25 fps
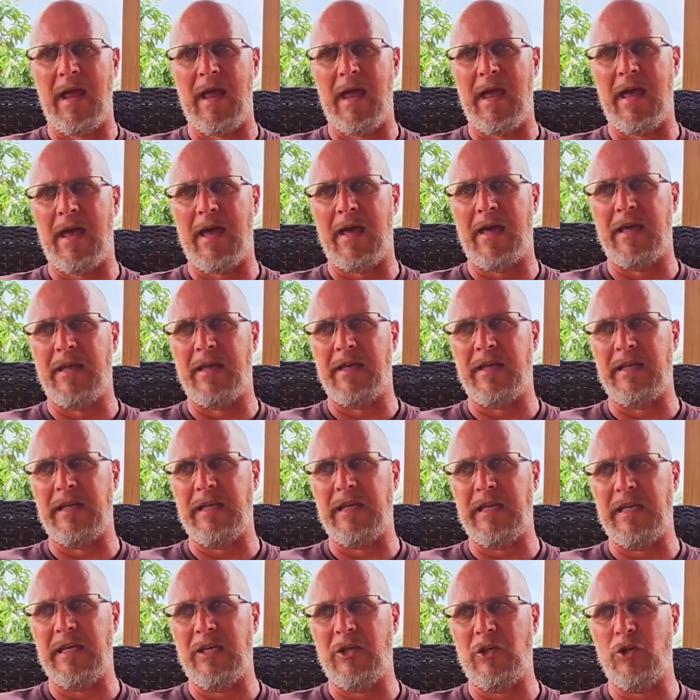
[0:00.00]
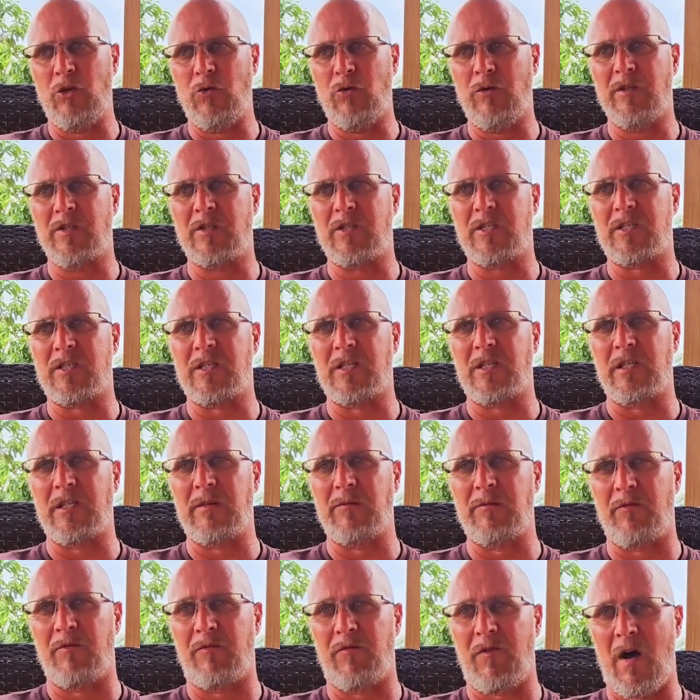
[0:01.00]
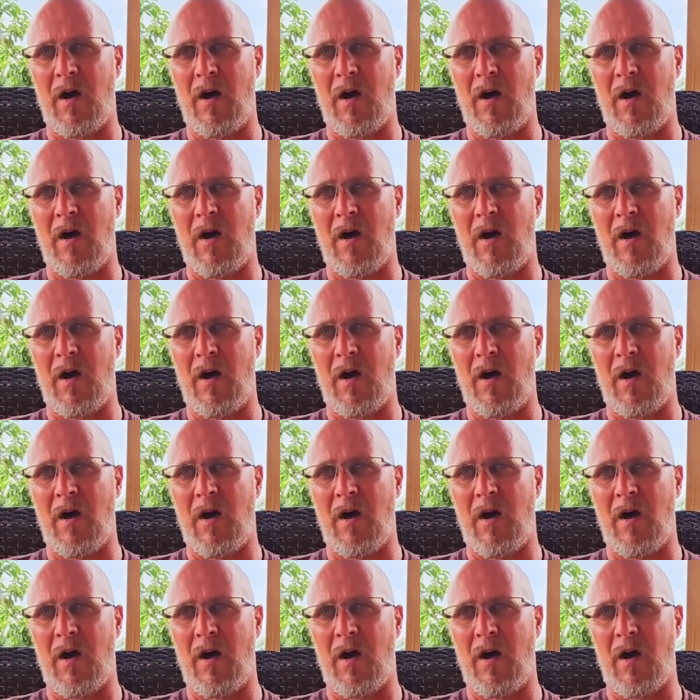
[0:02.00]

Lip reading: And you could still even